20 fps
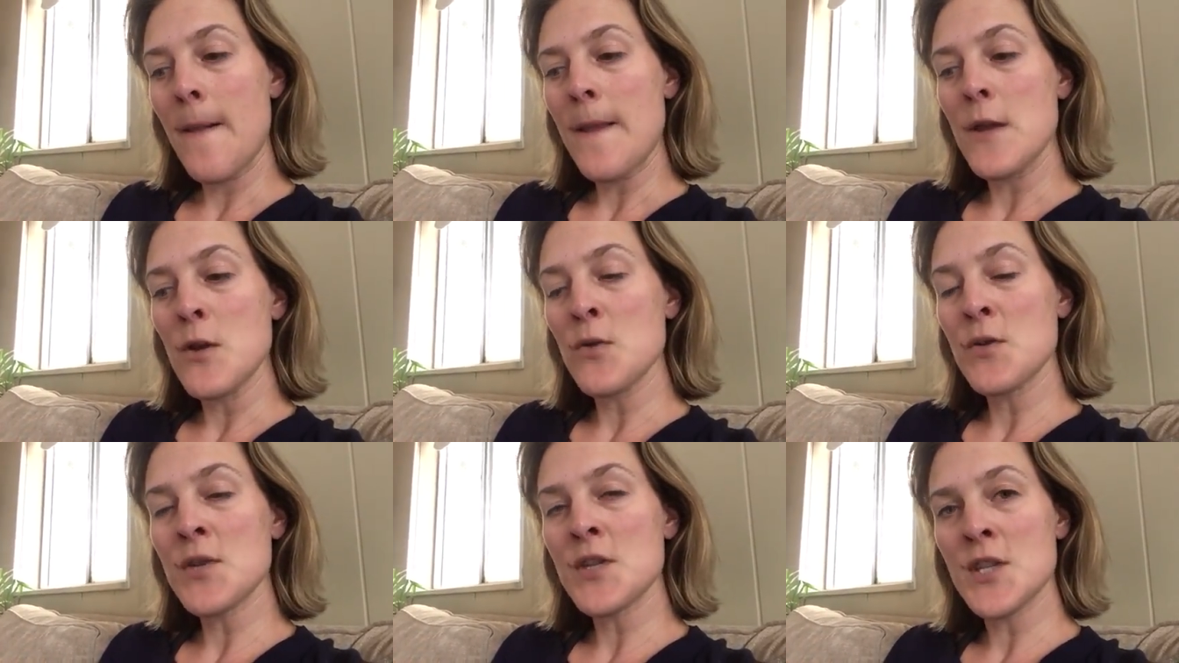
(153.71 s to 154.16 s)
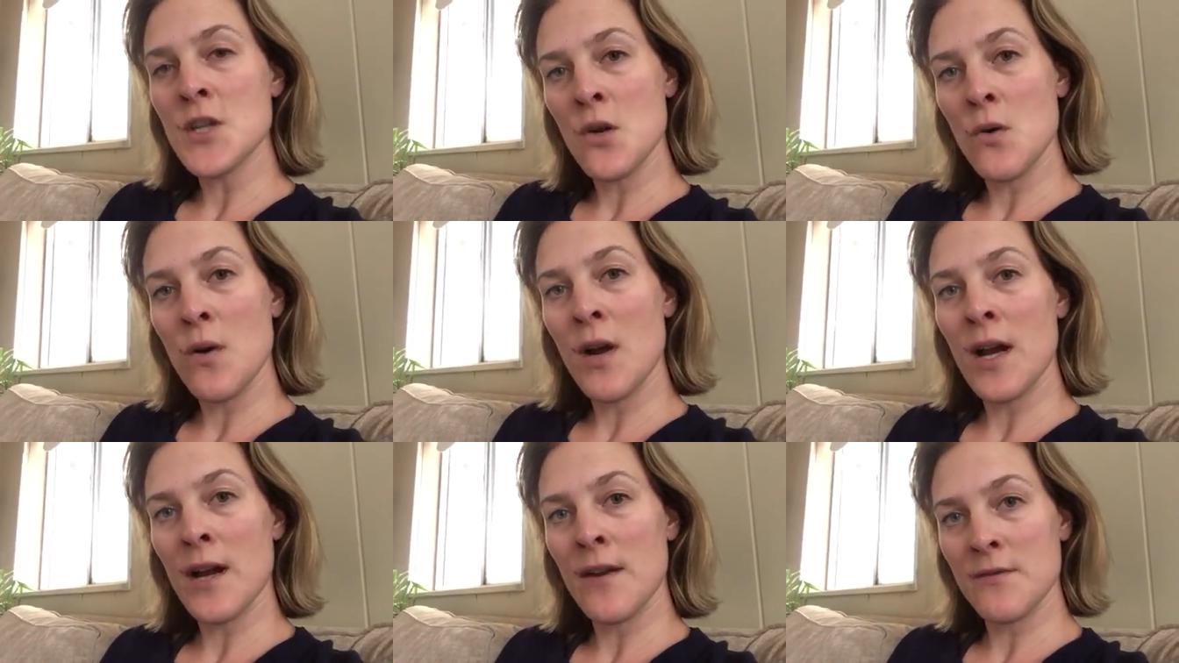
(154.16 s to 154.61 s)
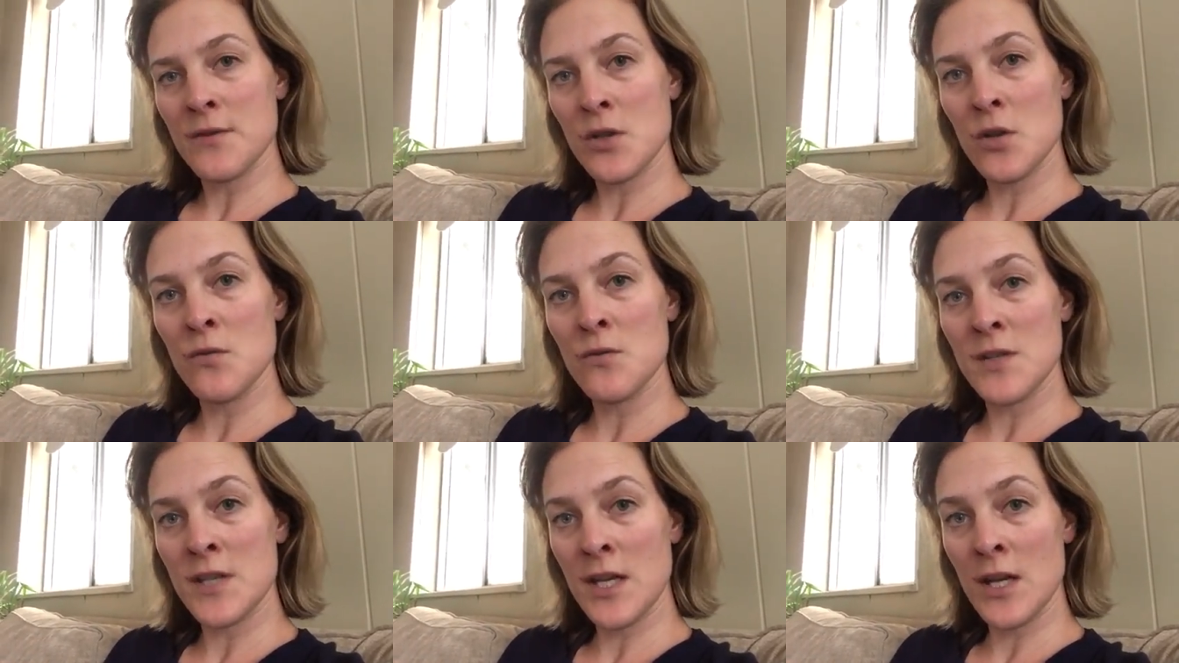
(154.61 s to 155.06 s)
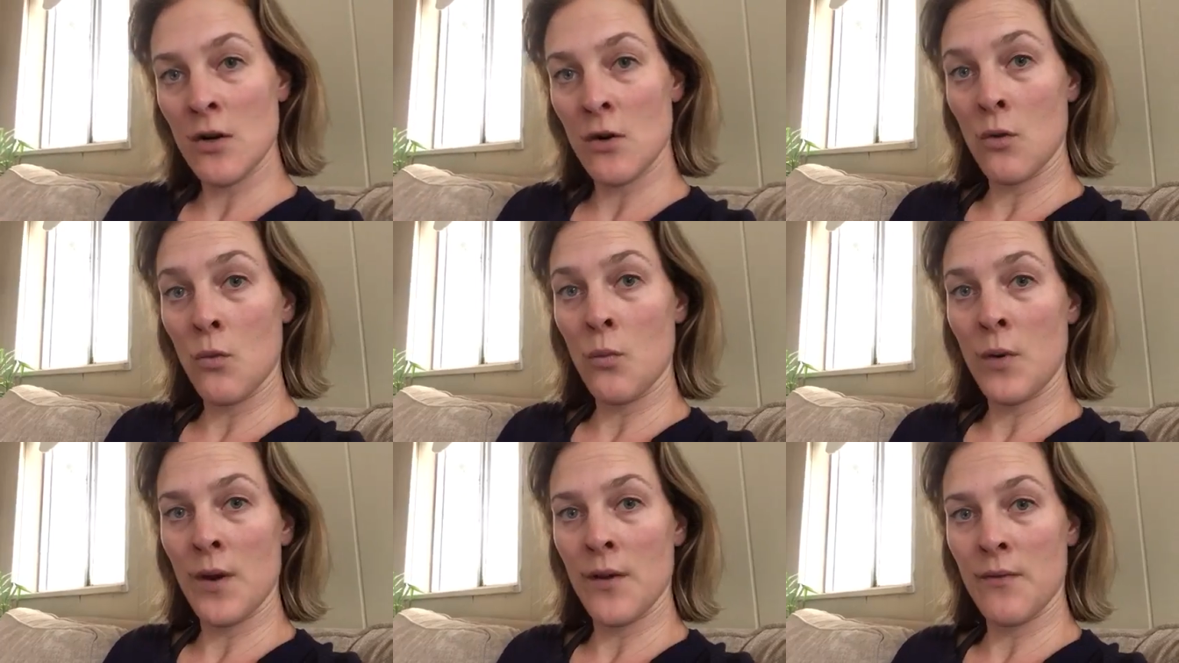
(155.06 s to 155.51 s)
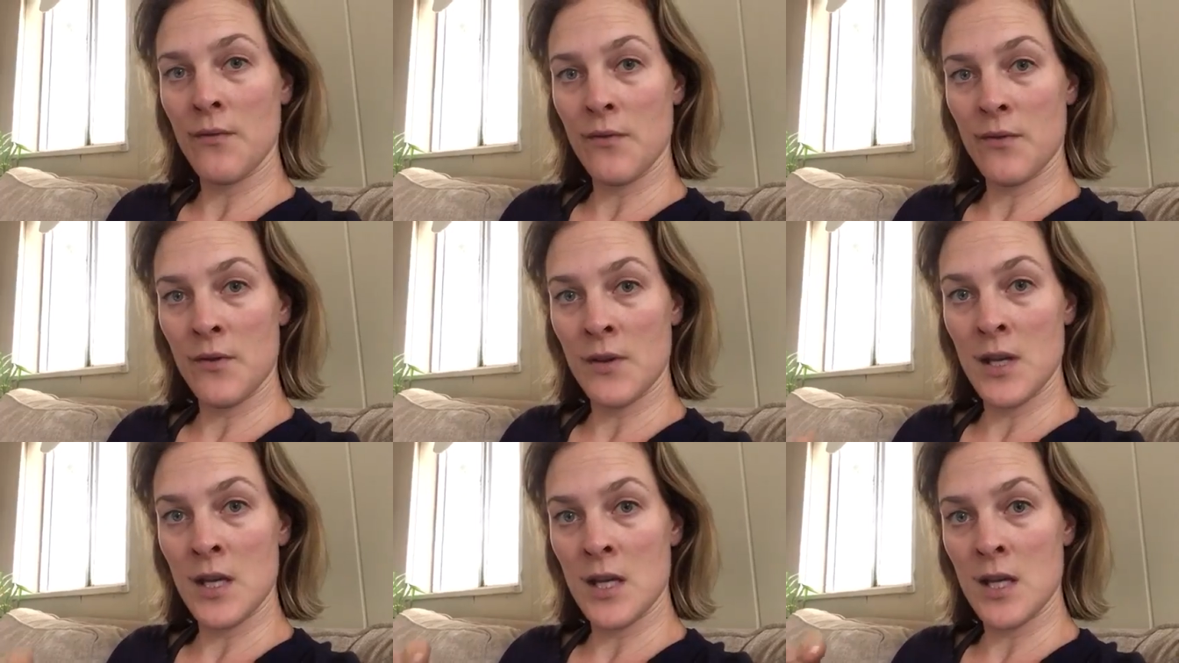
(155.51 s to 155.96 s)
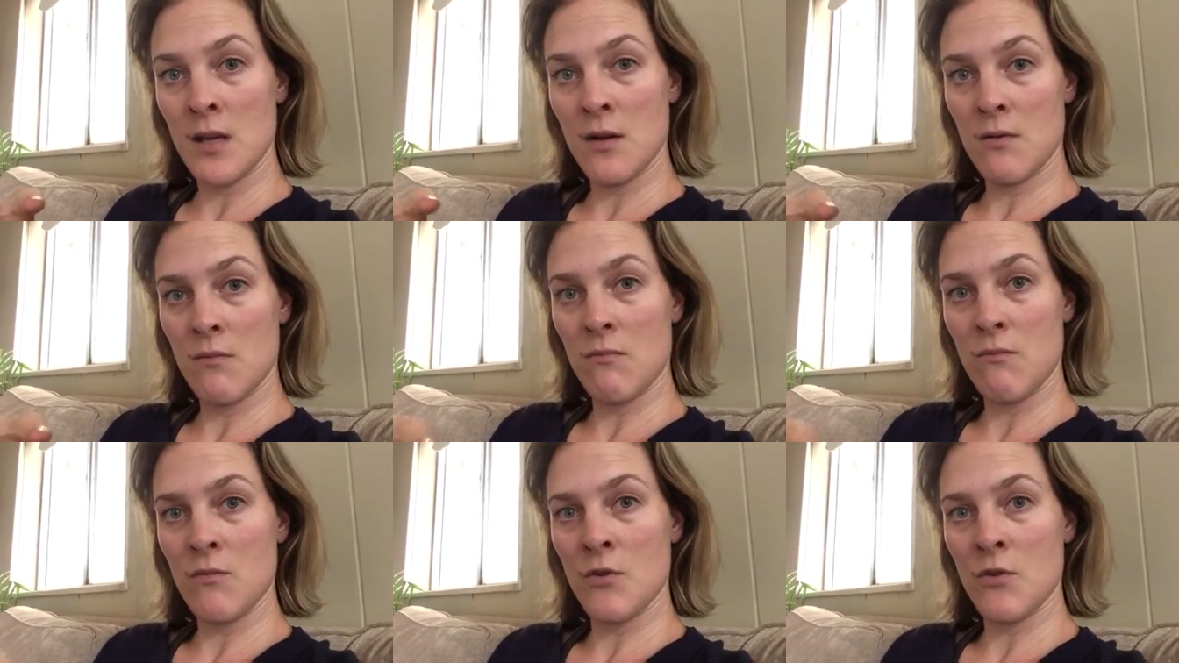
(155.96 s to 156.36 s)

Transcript: you still have to deal with the